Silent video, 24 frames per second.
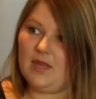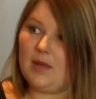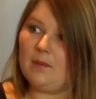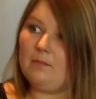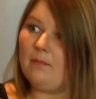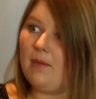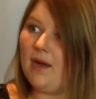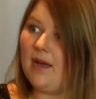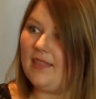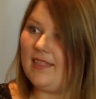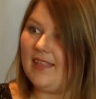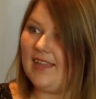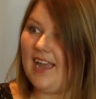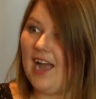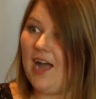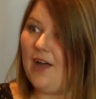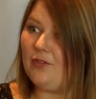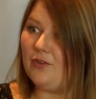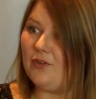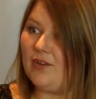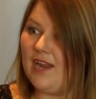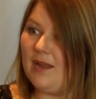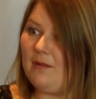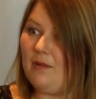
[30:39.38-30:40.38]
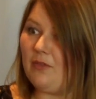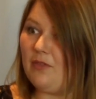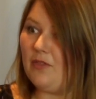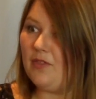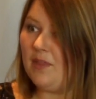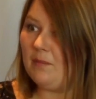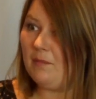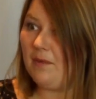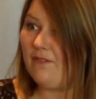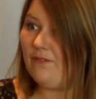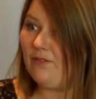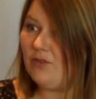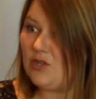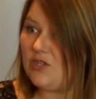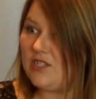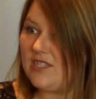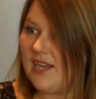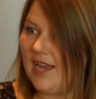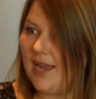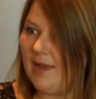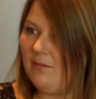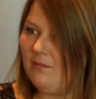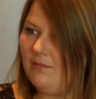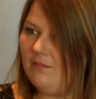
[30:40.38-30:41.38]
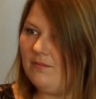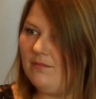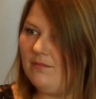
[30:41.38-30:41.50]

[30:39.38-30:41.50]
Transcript: Other than my first name?